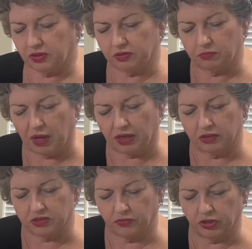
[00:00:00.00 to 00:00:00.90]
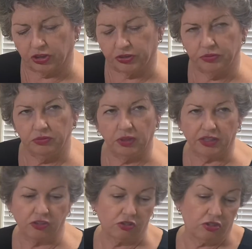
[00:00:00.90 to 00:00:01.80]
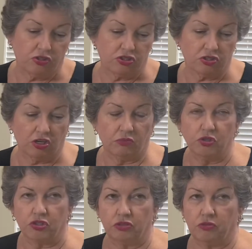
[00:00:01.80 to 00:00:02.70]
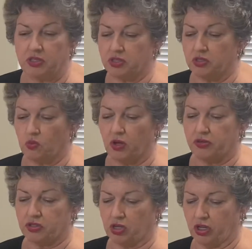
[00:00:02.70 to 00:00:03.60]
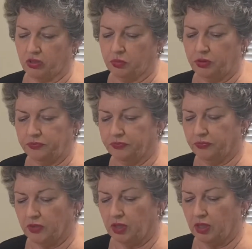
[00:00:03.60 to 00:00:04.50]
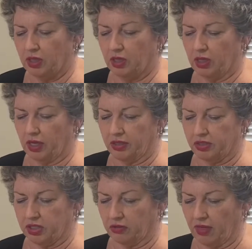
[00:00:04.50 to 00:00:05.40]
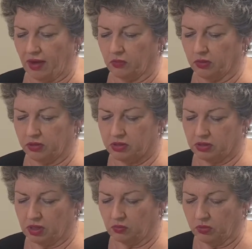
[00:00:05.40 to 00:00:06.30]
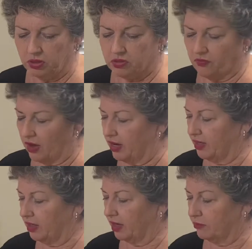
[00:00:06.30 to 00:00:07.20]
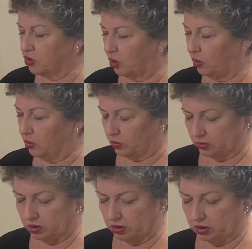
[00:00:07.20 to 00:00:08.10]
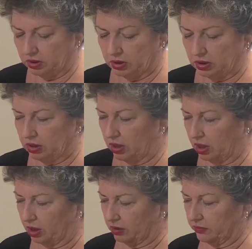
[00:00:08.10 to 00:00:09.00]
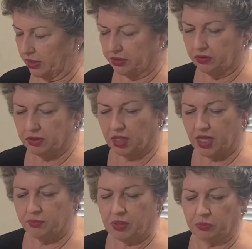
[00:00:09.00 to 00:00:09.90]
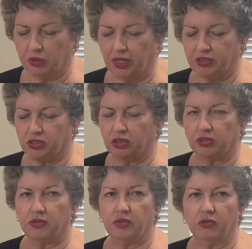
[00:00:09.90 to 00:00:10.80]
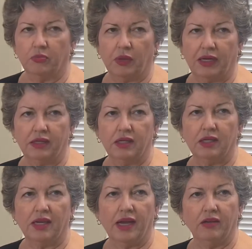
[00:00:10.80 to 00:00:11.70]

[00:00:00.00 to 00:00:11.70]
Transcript: bottles of glue. Like you can use just Elmer's glue because it's water soluble, and so that works. It works fine, I'm told. I know a lot of people like to glue their binding down.